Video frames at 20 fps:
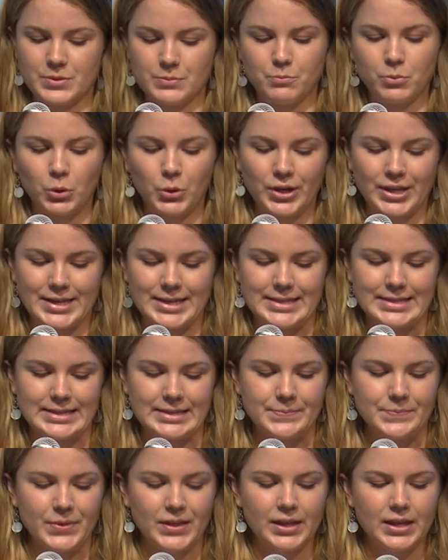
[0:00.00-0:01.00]
employees.
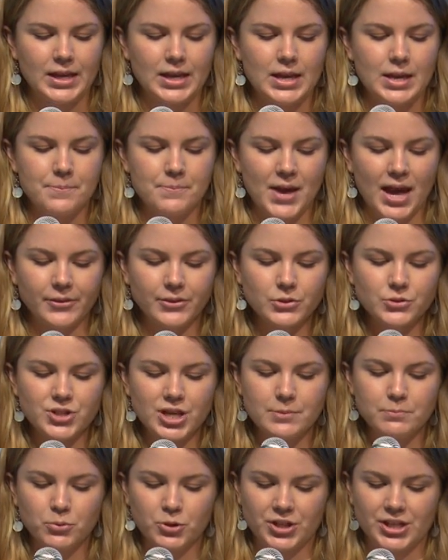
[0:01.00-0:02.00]
Matthew
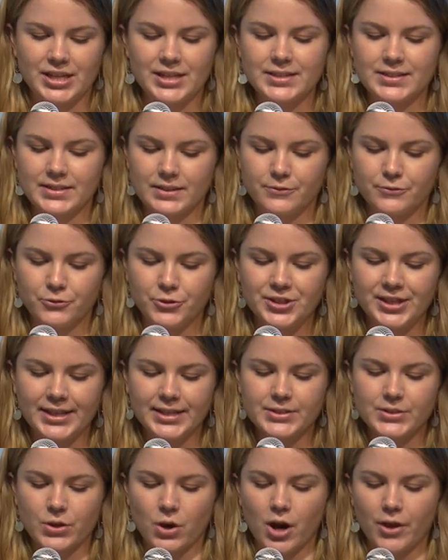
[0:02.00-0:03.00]
J. Prigge is a
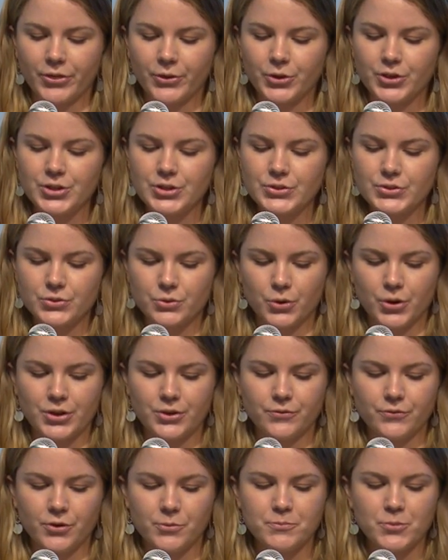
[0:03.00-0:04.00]
freelance author and
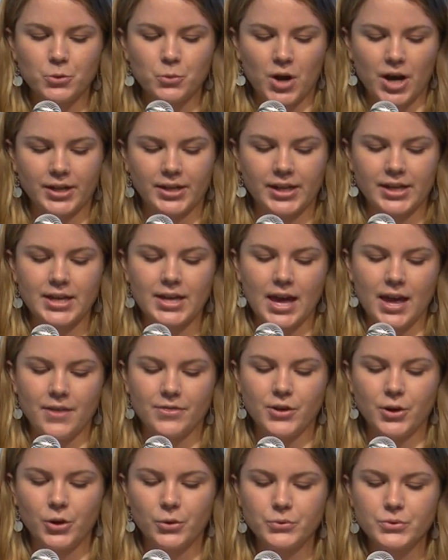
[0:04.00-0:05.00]
historian from Milwaukee and
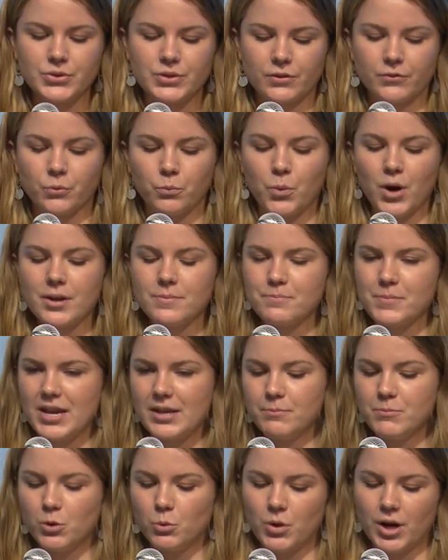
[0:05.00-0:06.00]
the host of What
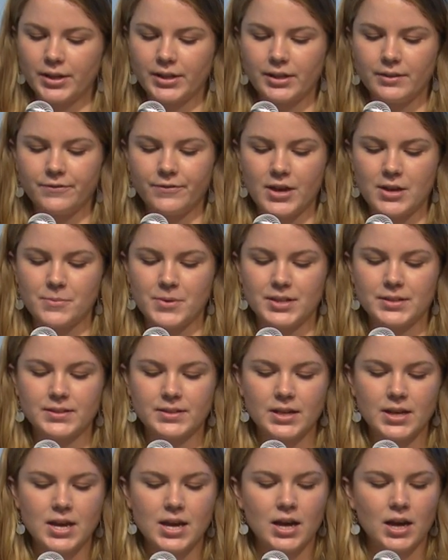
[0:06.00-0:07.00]
Made Milwaukee Famous,
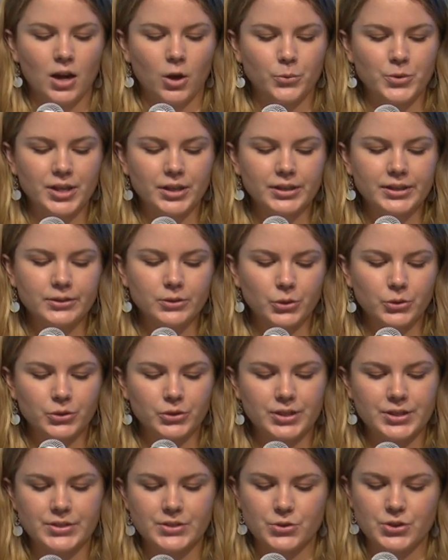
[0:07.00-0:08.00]
a weekly local
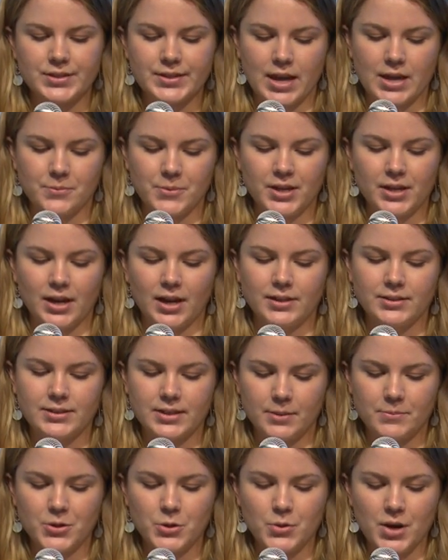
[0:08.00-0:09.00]
history segment on
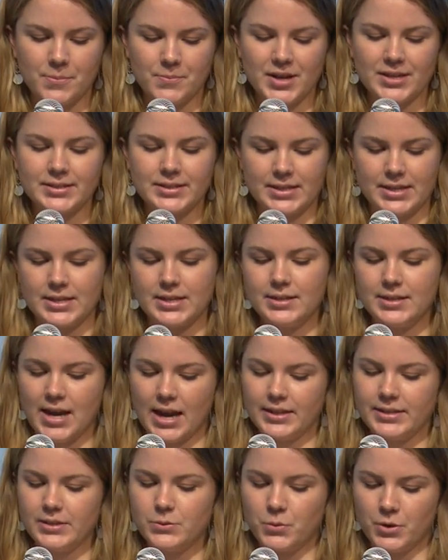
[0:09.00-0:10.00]
WMSE
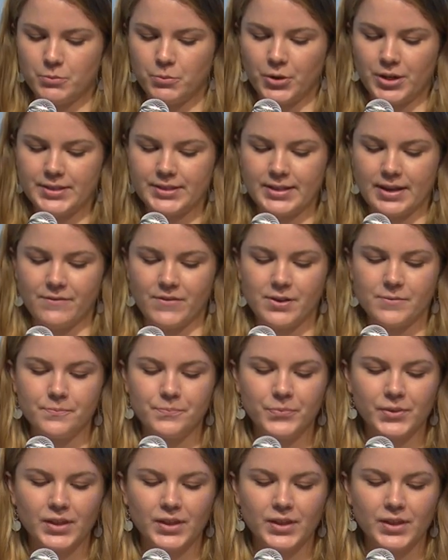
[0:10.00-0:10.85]
91.7.